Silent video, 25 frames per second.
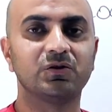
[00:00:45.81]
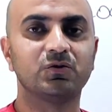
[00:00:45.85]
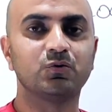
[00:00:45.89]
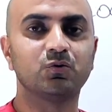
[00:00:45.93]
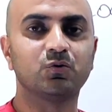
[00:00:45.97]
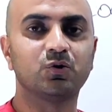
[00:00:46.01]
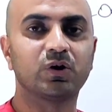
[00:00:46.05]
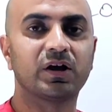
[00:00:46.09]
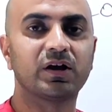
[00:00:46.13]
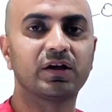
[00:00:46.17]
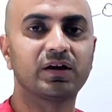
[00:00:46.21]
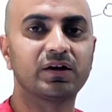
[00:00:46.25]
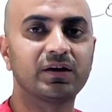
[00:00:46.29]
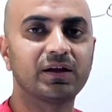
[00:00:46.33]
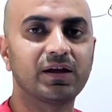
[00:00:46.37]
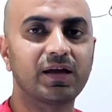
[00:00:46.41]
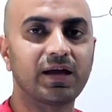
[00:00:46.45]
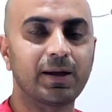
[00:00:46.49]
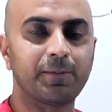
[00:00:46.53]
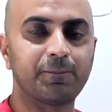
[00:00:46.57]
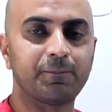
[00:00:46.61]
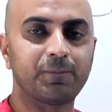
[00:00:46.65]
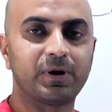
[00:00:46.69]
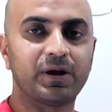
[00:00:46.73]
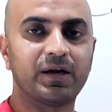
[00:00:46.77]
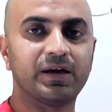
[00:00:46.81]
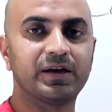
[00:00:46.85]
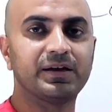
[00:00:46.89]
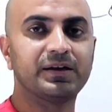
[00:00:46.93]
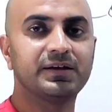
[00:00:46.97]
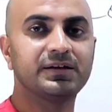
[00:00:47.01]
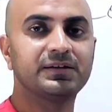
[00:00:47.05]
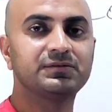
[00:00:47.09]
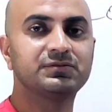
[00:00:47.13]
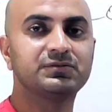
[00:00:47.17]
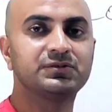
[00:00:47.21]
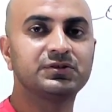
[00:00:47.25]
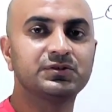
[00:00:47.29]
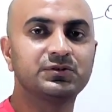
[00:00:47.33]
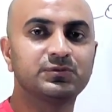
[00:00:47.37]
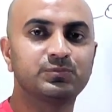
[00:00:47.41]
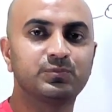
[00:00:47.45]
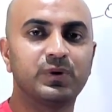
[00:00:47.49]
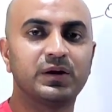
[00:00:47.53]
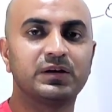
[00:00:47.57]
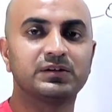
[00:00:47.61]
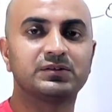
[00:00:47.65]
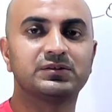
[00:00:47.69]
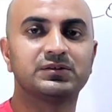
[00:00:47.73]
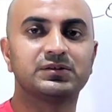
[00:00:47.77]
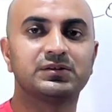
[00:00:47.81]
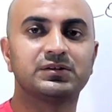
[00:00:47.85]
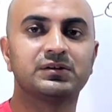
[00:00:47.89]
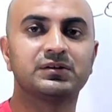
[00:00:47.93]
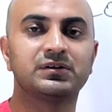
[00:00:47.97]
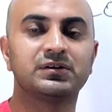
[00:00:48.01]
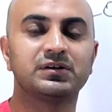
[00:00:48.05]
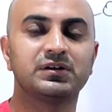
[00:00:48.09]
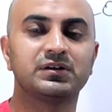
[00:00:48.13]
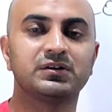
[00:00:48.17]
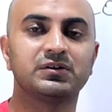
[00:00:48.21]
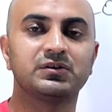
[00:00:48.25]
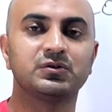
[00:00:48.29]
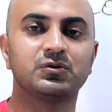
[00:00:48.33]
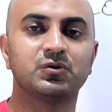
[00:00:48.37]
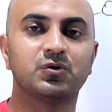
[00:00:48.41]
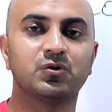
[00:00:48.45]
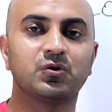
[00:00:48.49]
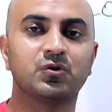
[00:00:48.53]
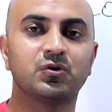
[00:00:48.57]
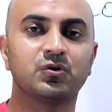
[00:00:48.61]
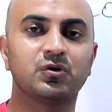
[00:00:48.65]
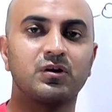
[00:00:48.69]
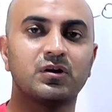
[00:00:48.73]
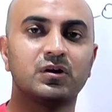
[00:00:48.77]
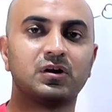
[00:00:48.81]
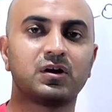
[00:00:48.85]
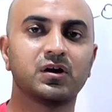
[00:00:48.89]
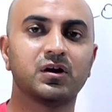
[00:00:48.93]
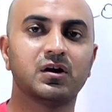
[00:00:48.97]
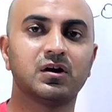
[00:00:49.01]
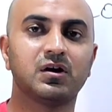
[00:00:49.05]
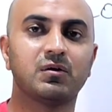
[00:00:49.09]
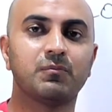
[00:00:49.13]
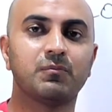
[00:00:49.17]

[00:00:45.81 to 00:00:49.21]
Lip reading: You can apply this method in your